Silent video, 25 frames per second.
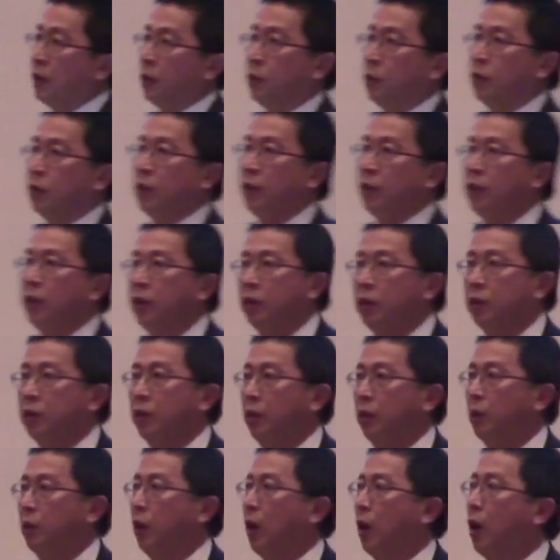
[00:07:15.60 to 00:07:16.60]
to death,
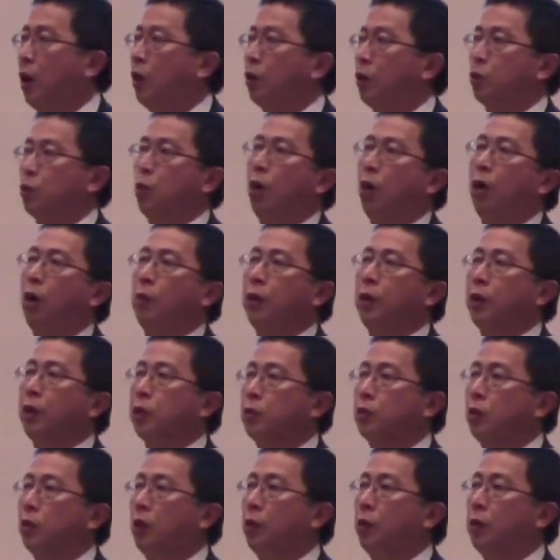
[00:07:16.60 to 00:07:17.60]
supposedly, is that, wow, it's
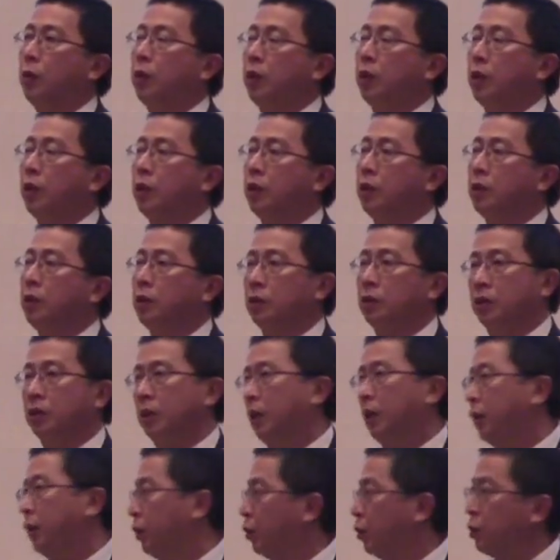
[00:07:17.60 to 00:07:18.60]
warming, and
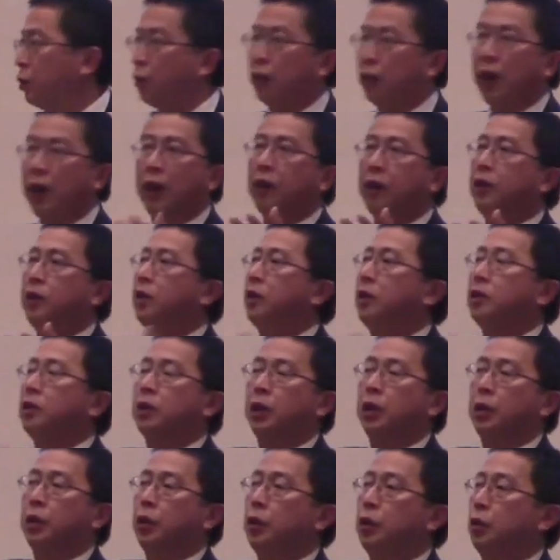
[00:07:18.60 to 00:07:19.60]
then the usual
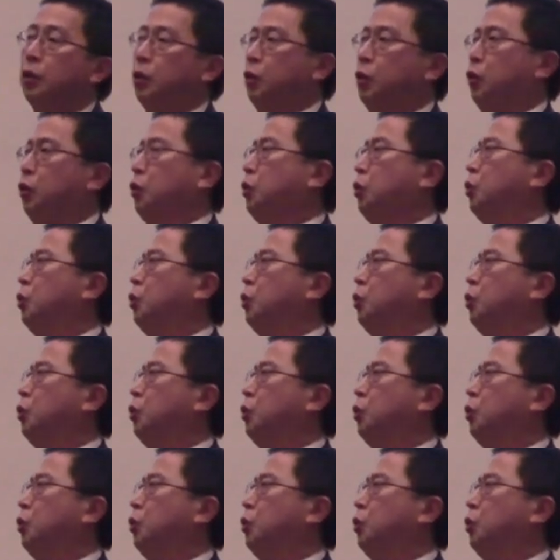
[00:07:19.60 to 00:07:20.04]
idea is that